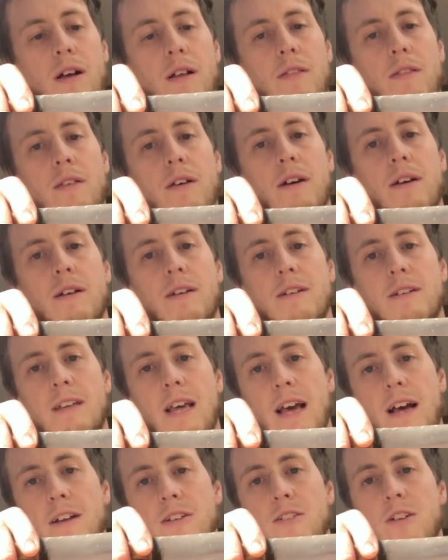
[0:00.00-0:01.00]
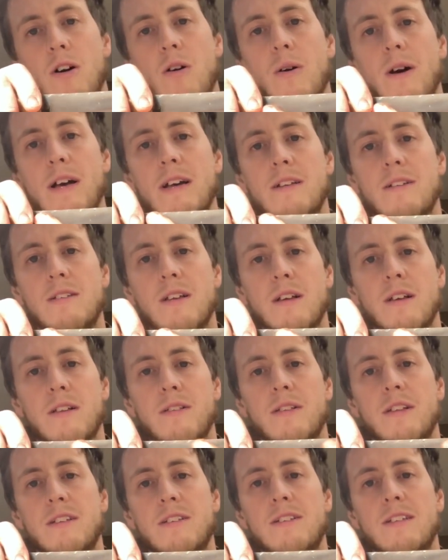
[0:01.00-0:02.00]
the Tanto is
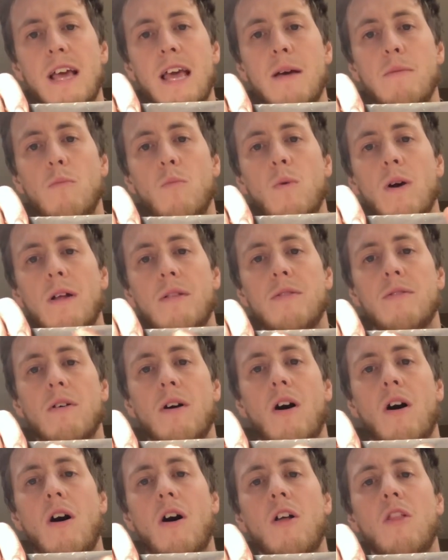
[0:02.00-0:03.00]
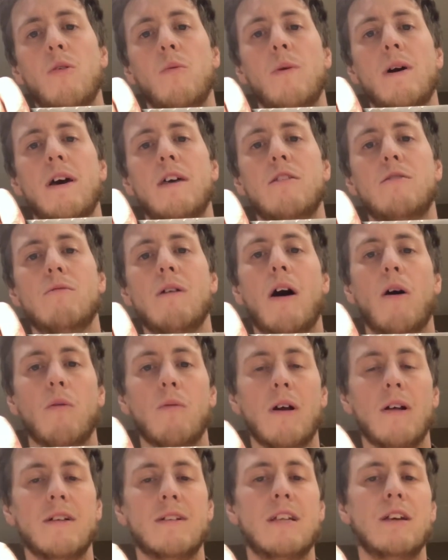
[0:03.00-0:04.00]
the same width all the way throughout,
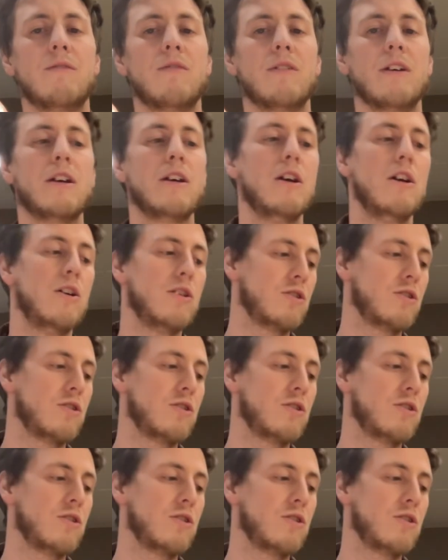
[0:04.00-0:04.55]
relatively.